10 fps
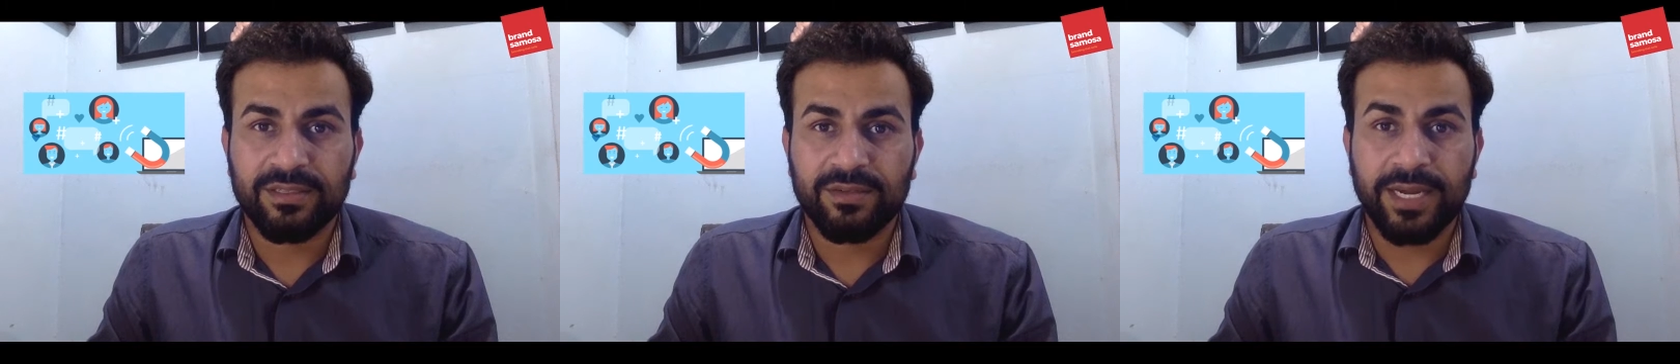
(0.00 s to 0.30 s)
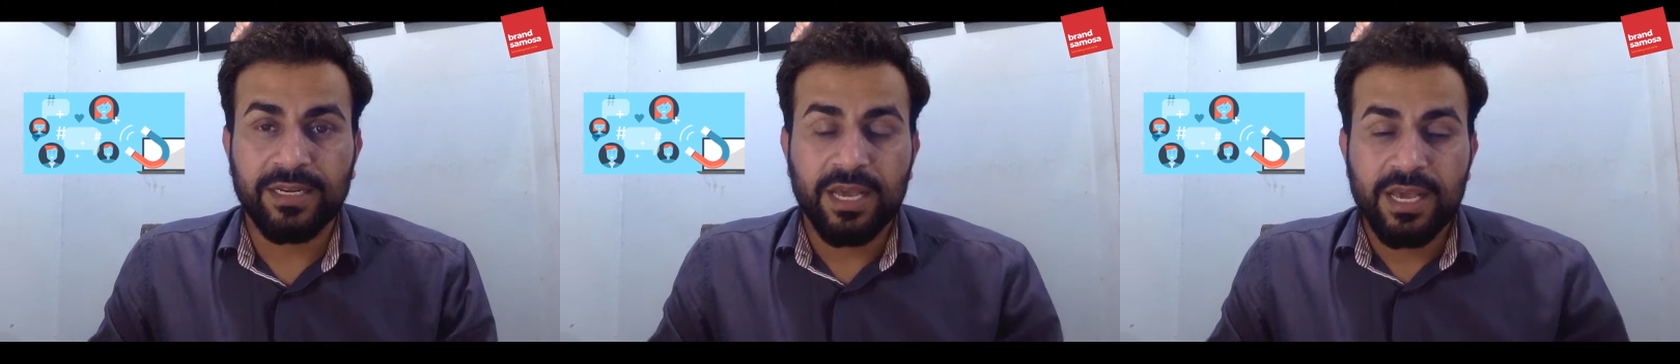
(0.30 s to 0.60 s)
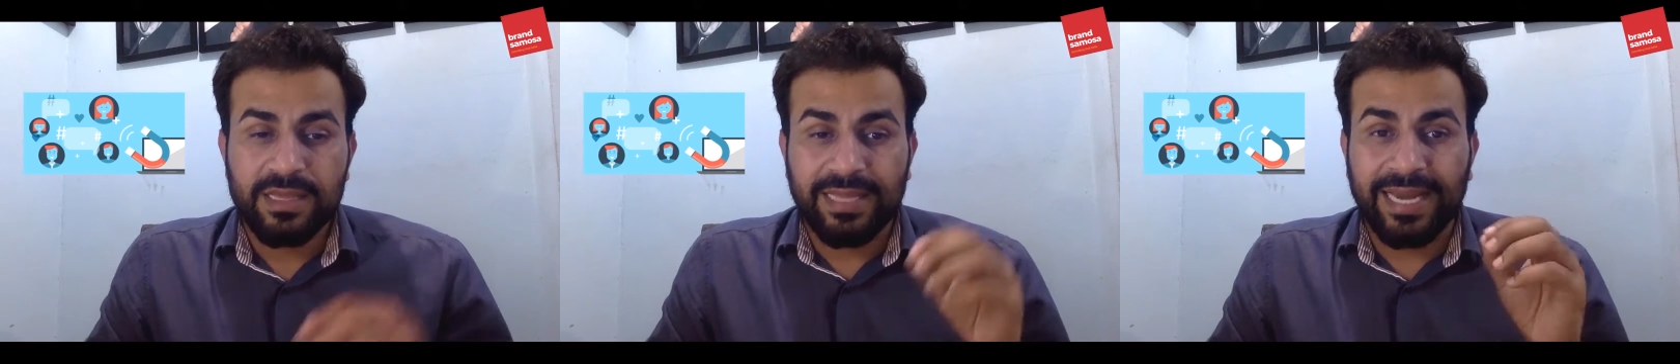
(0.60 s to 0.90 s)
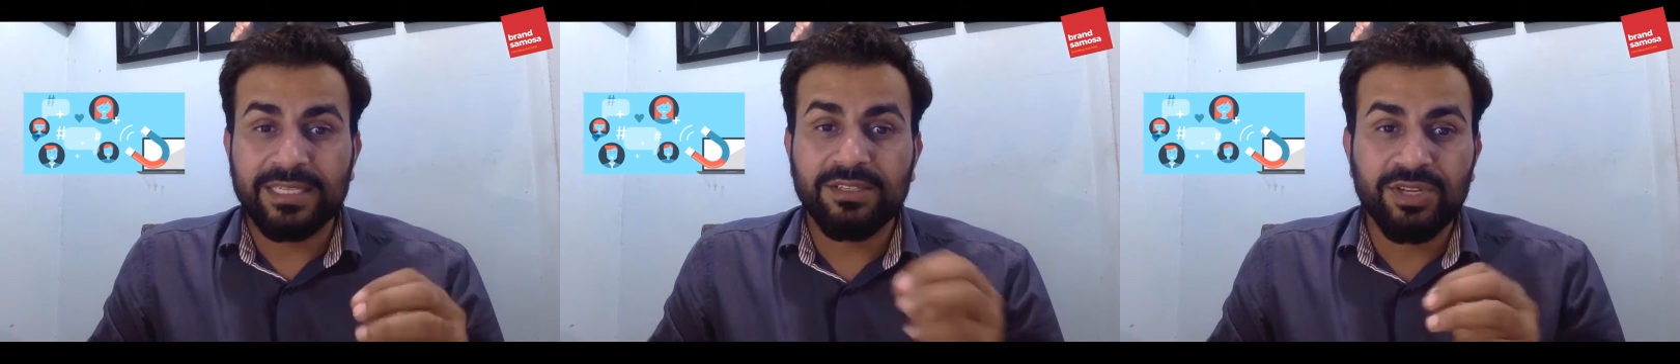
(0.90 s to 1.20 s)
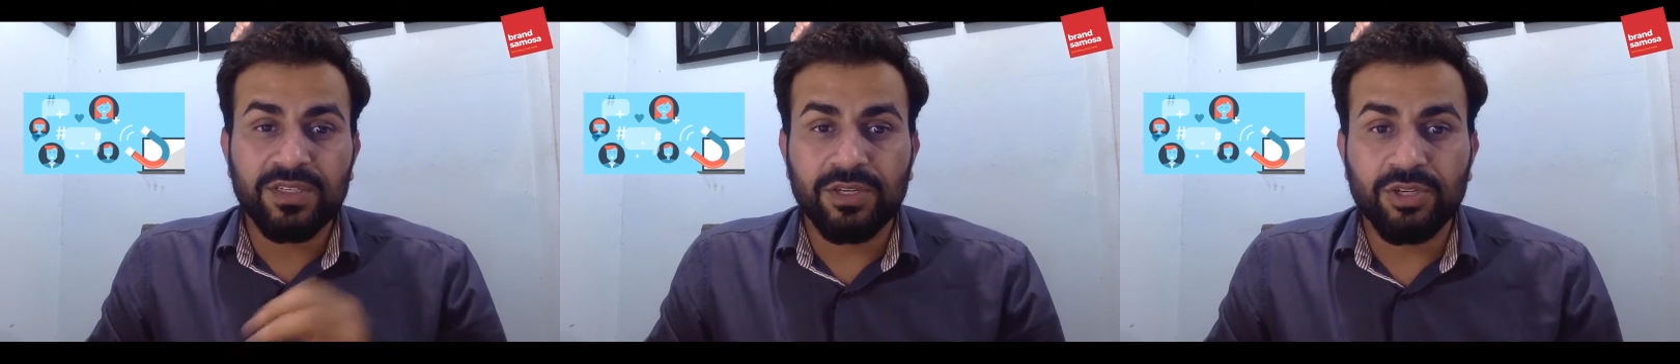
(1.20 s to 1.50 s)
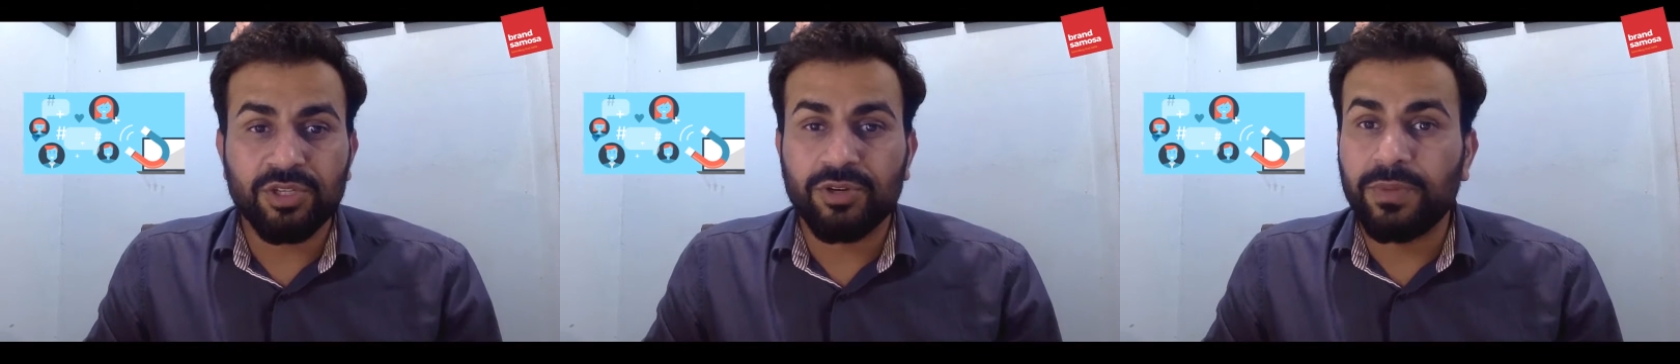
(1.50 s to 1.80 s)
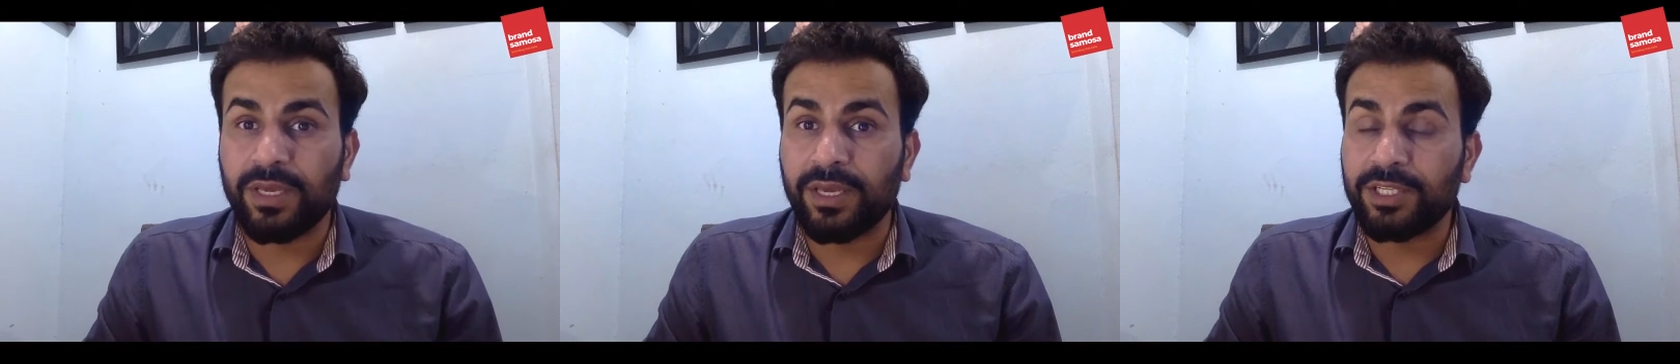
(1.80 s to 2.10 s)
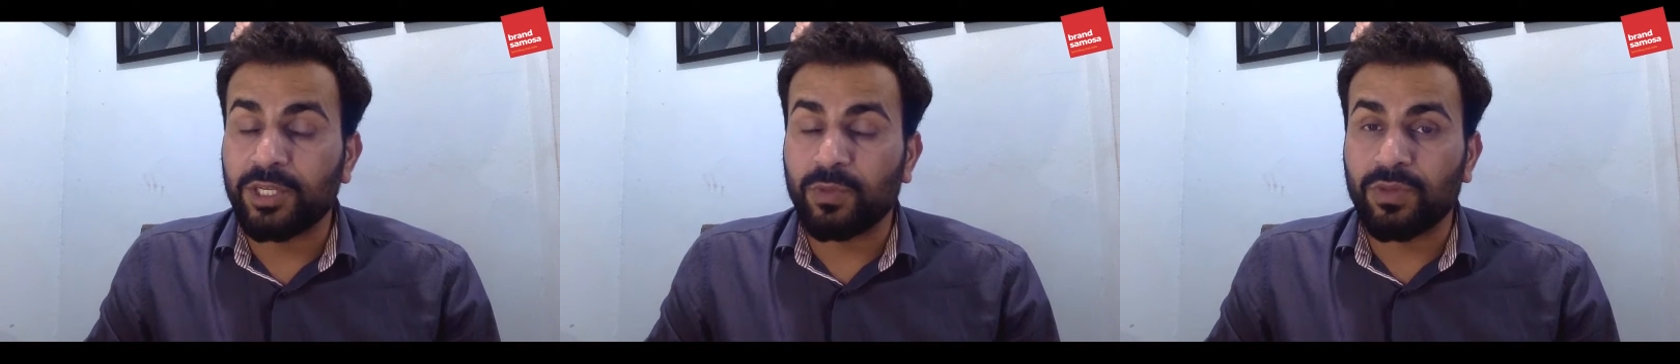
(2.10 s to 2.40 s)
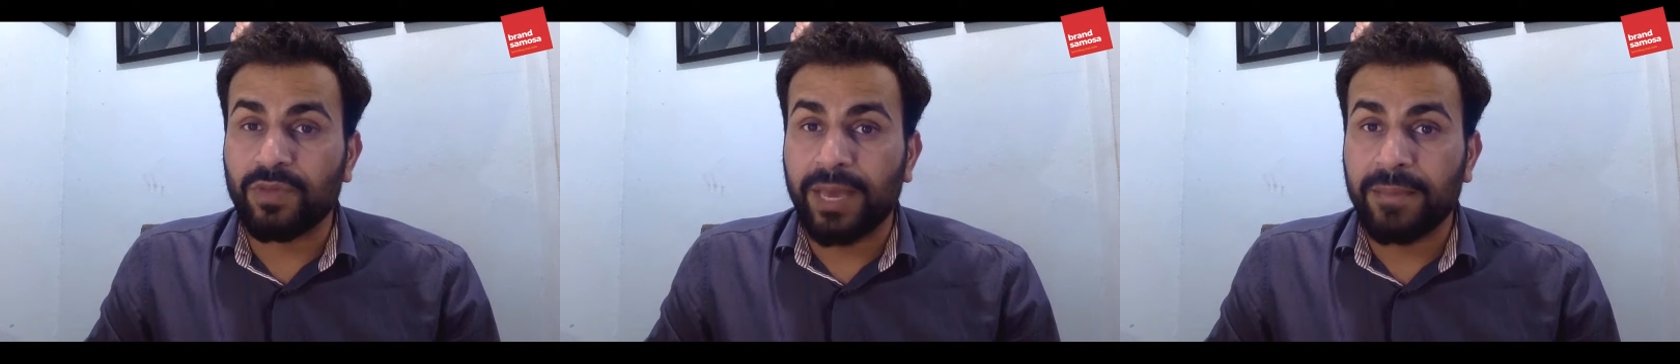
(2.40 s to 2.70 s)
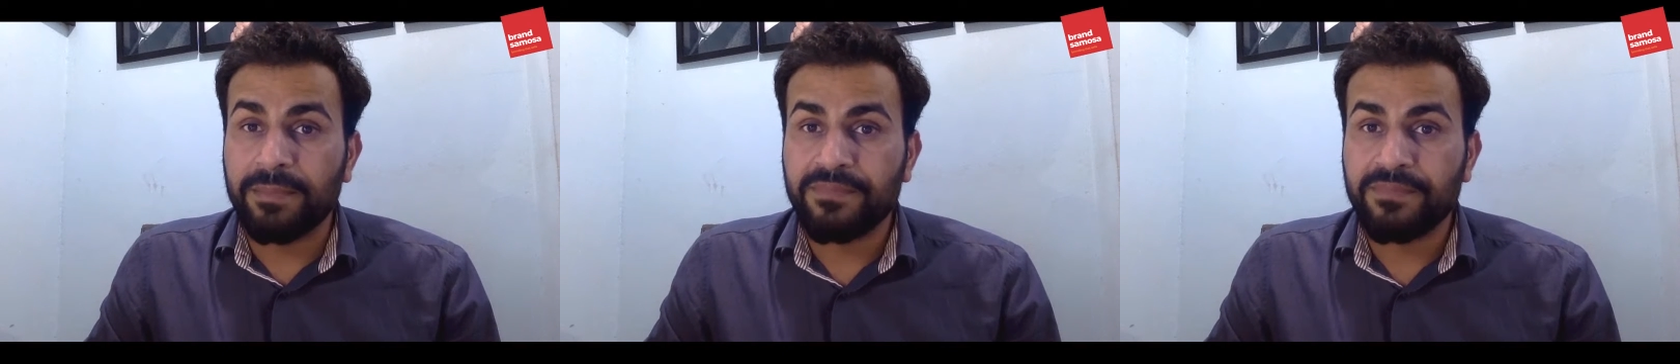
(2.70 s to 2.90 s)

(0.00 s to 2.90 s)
right that is the reason you should be engaging with them